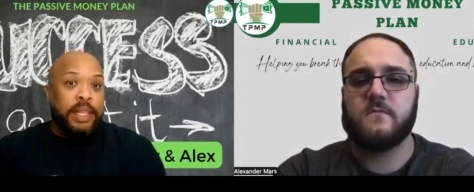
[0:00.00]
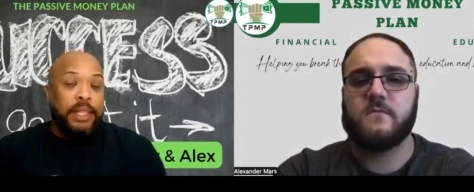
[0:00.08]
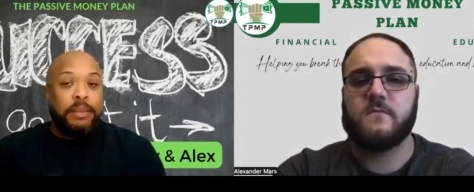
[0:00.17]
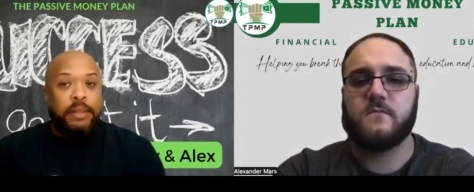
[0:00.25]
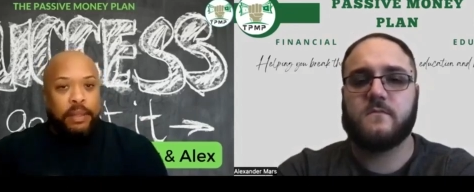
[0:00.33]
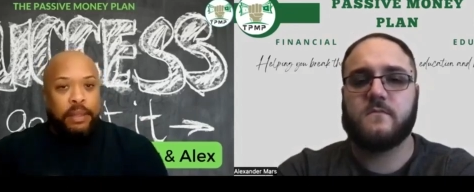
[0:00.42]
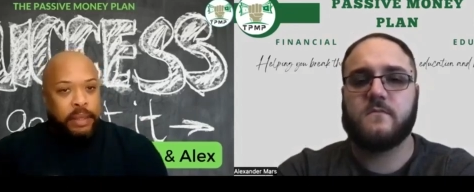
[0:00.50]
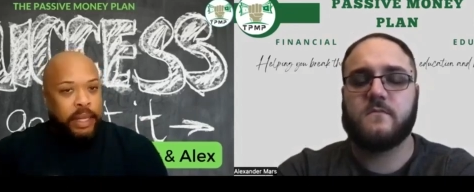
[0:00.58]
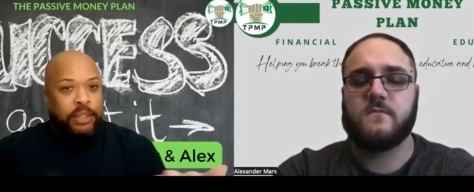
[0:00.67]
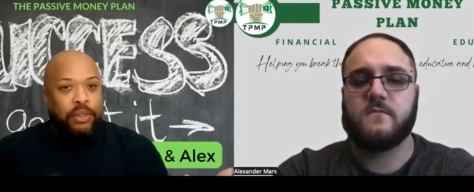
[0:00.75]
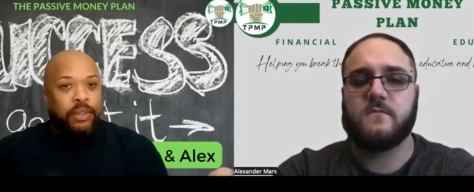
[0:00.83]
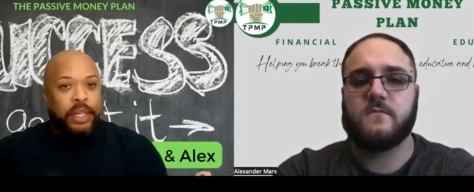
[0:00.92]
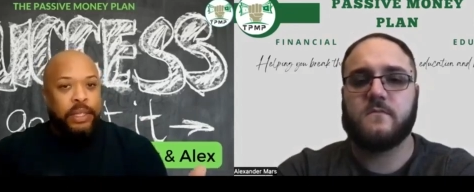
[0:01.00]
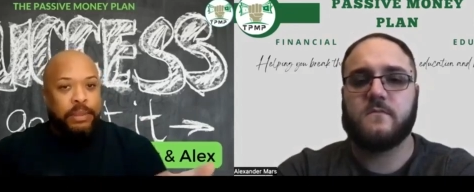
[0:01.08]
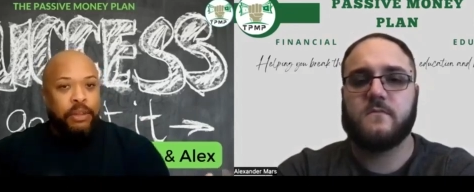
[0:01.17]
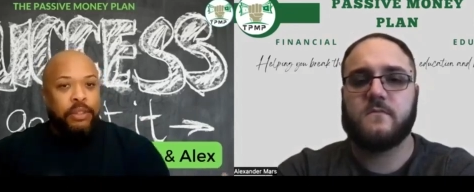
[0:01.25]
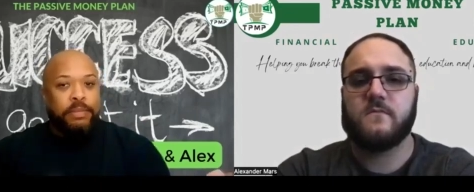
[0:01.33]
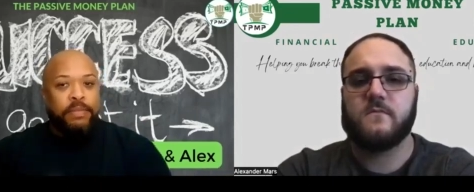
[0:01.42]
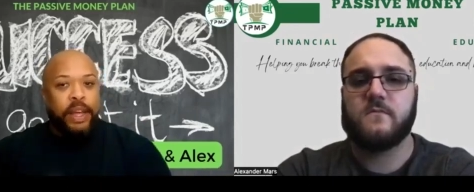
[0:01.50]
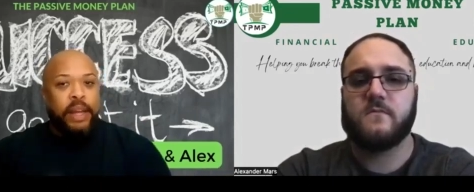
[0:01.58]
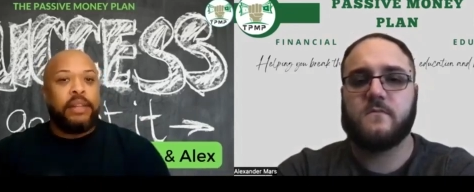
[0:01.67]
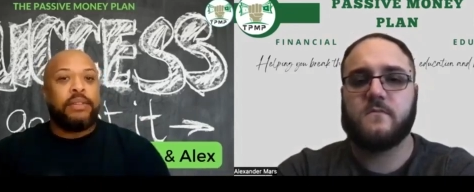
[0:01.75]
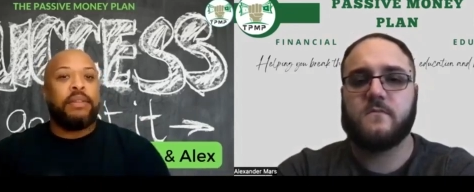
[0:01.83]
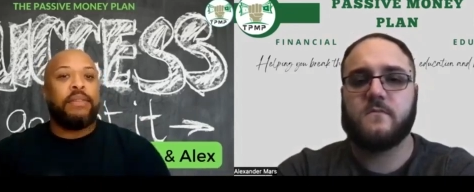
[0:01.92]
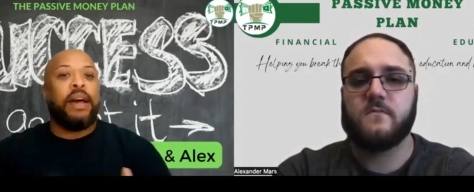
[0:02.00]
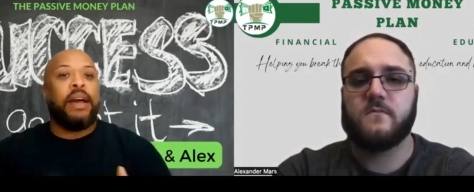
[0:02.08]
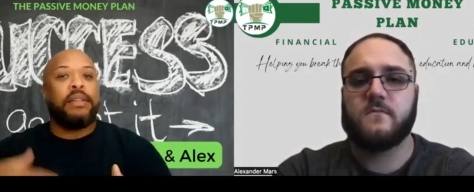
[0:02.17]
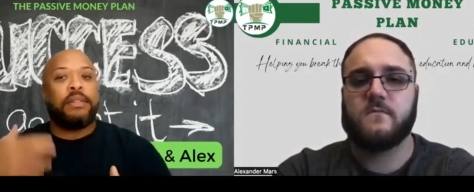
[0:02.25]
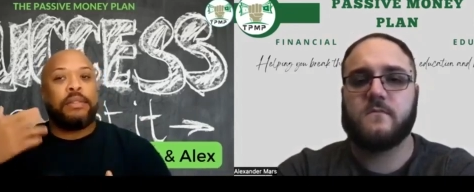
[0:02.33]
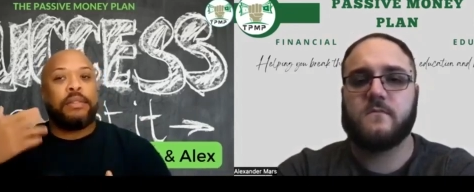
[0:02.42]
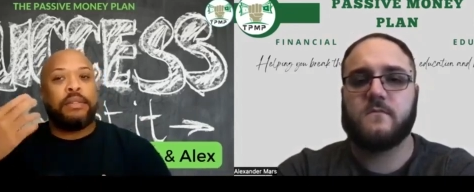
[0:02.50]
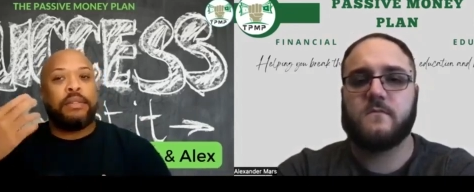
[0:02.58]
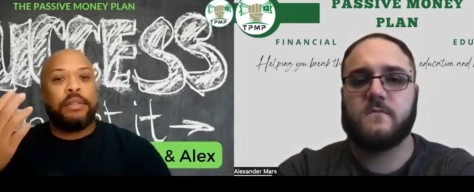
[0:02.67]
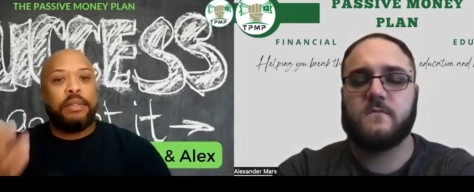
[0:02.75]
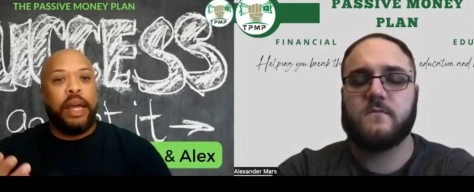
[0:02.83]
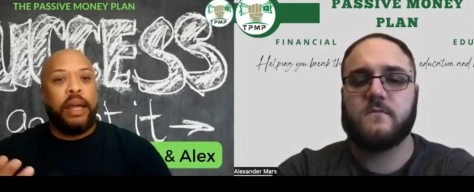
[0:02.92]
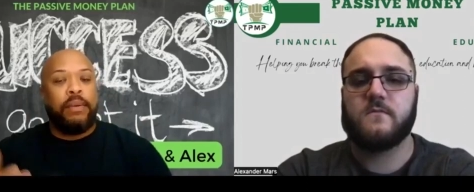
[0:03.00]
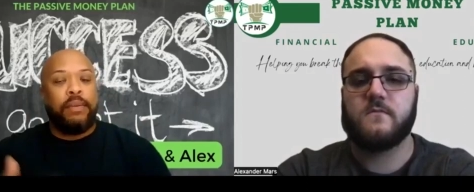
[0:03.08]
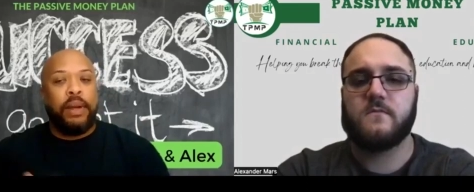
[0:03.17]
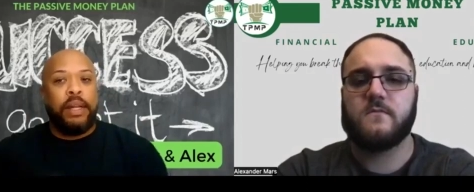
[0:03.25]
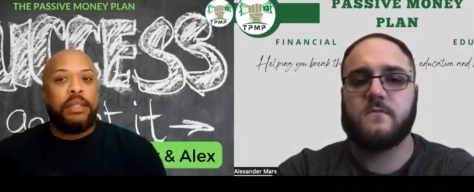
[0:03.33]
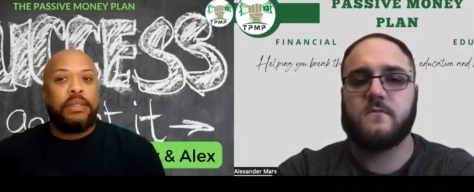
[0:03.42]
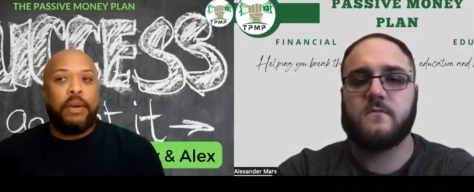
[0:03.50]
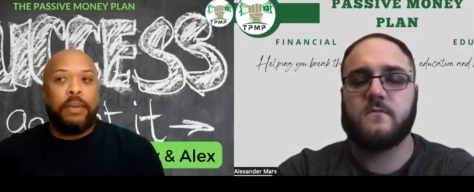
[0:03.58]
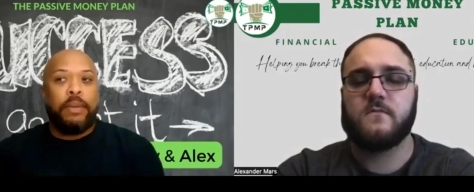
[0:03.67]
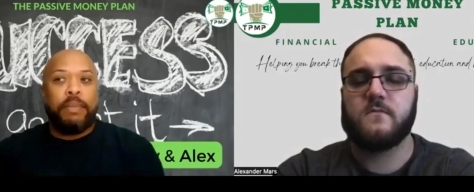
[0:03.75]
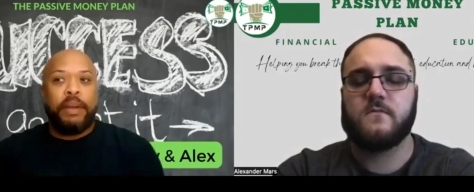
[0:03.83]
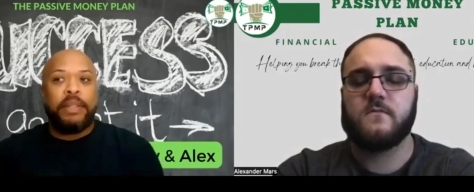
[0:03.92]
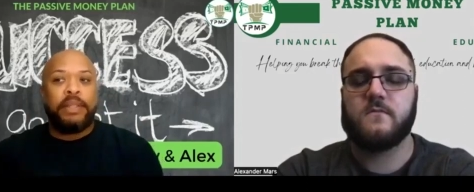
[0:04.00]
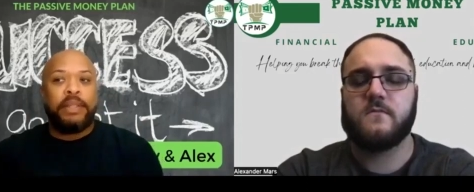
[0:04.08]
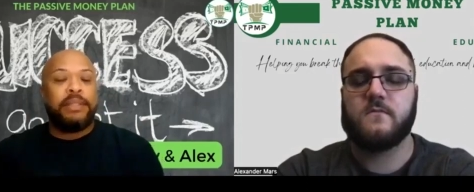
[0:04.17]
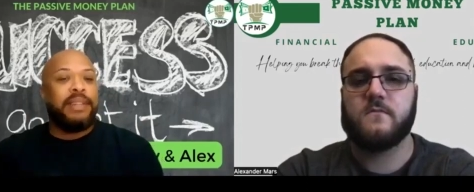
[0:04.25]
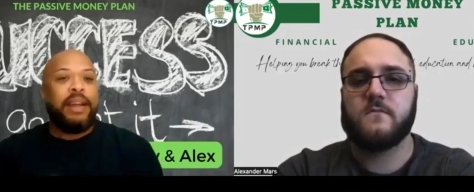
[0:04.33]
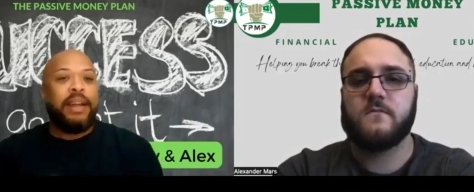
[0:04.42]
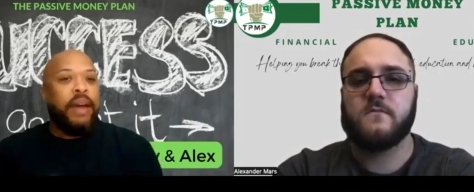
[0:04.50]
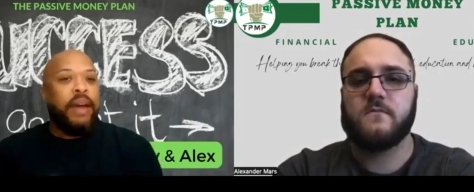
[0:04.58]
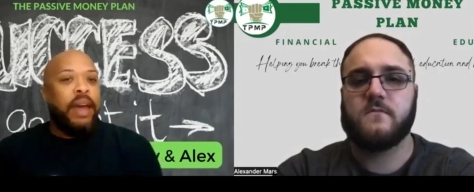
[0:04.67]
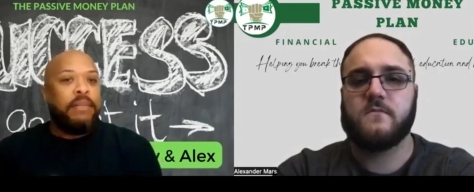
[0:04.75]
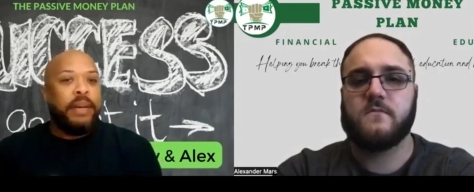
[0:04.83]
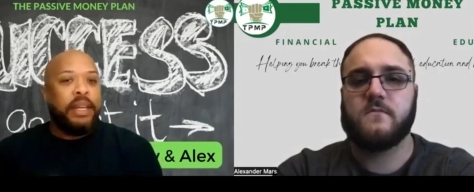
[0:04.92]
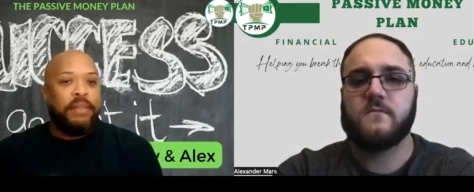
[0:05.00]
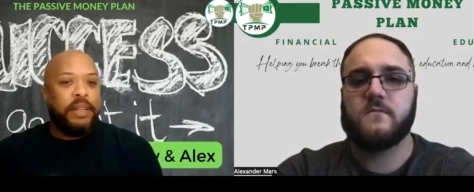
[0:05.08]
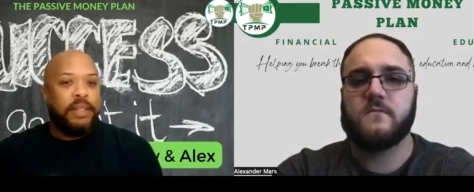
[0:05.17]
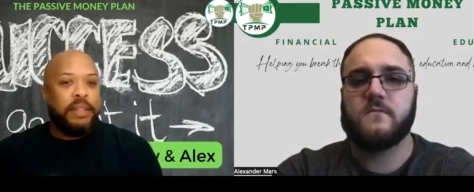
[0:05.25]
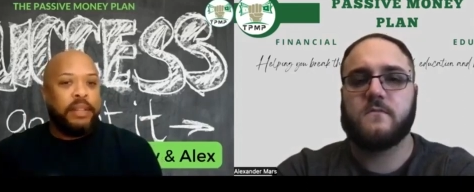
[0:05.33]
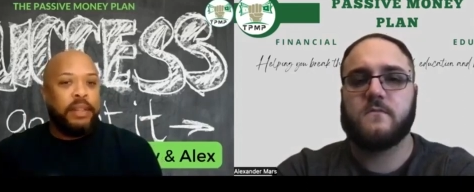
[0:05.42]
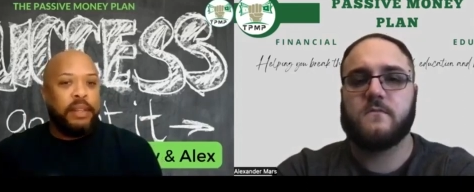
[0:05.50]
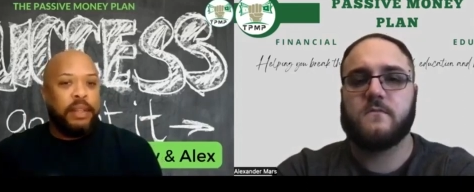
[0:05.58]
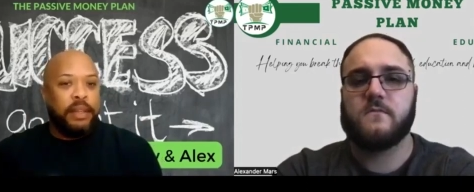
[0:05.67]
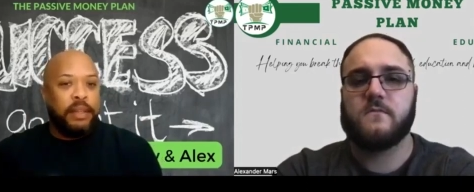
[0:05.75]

Speaker 1: Because and the truth is, most financial advisors that run these corporations, they don't have money invested in anything.